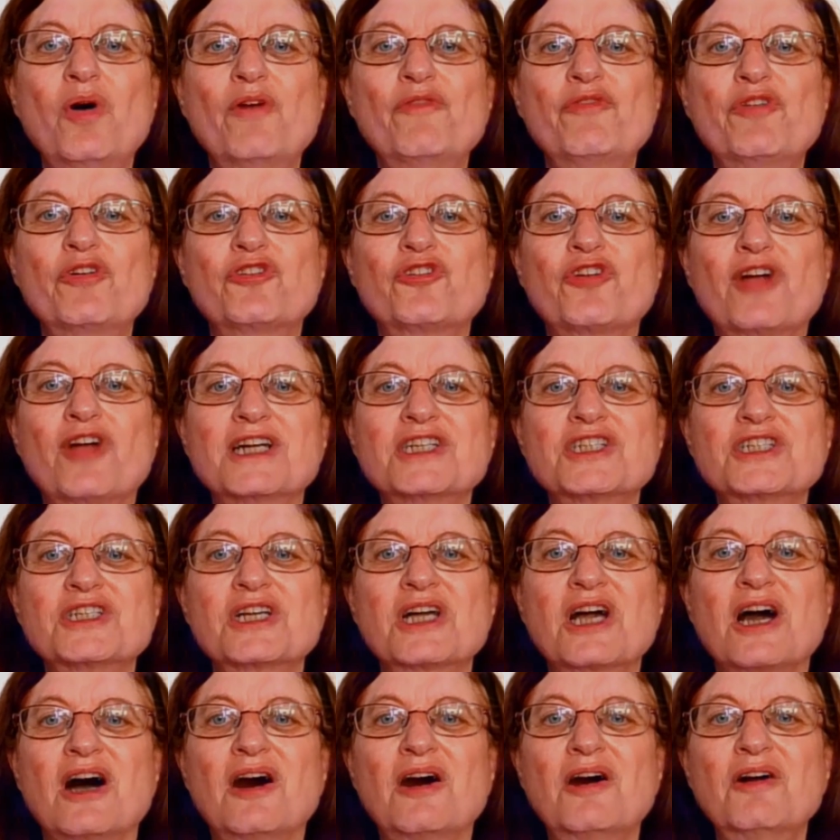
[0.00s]
of
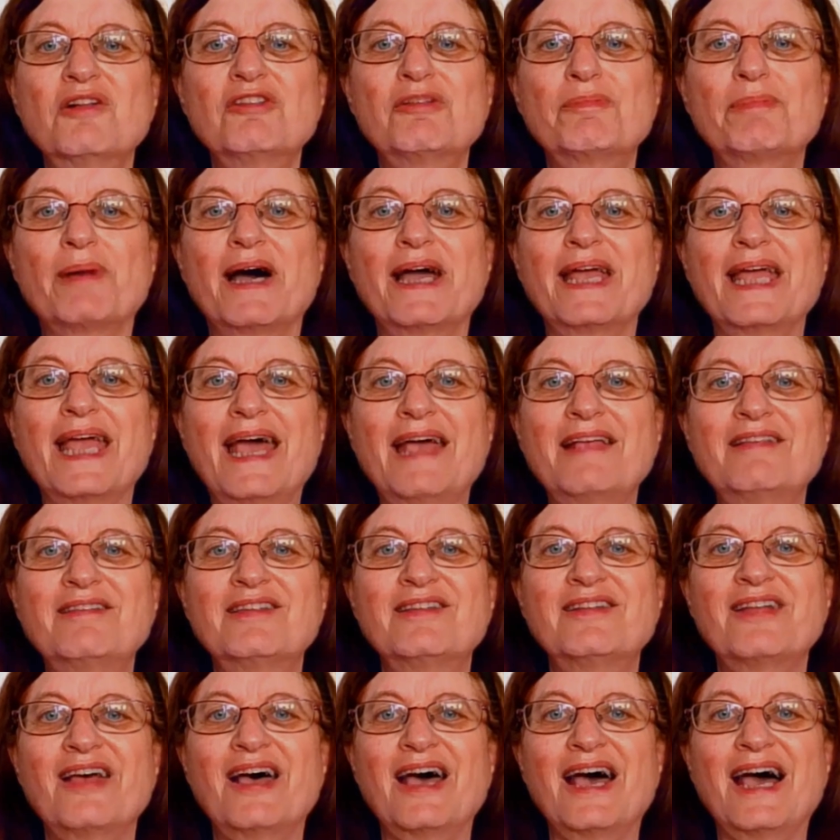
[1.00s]
Attraction cards by
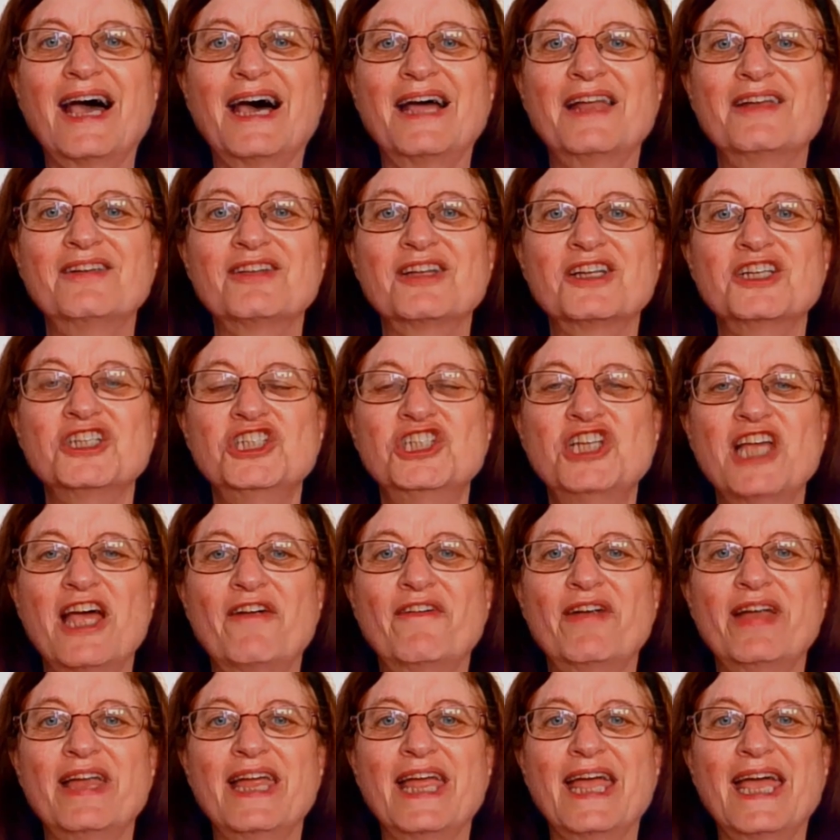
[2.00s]
Esther and
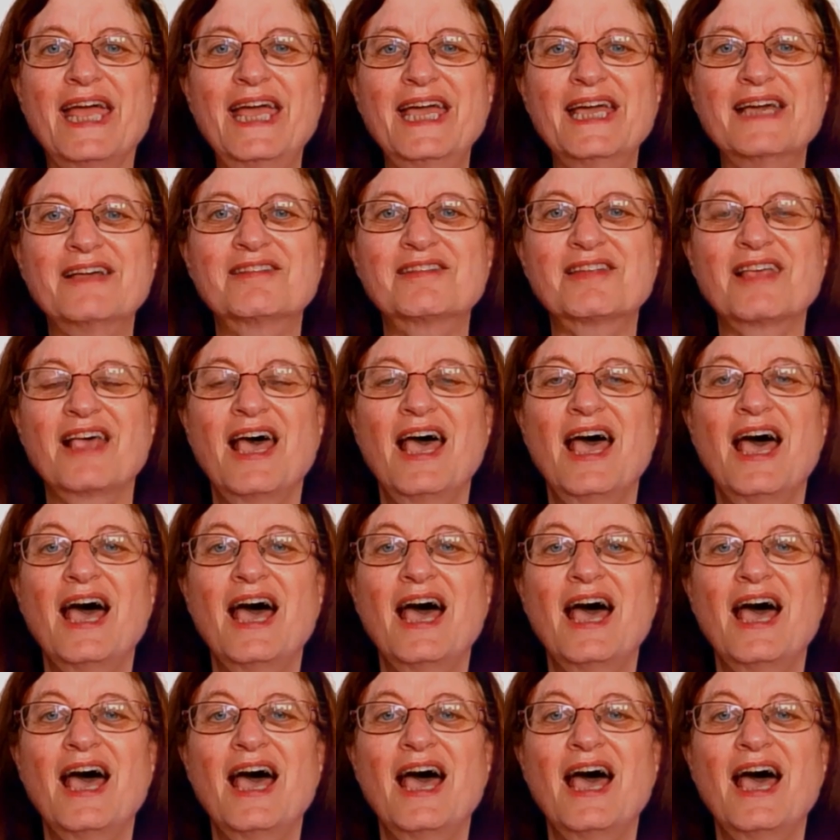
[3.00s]
Jerry Hicks.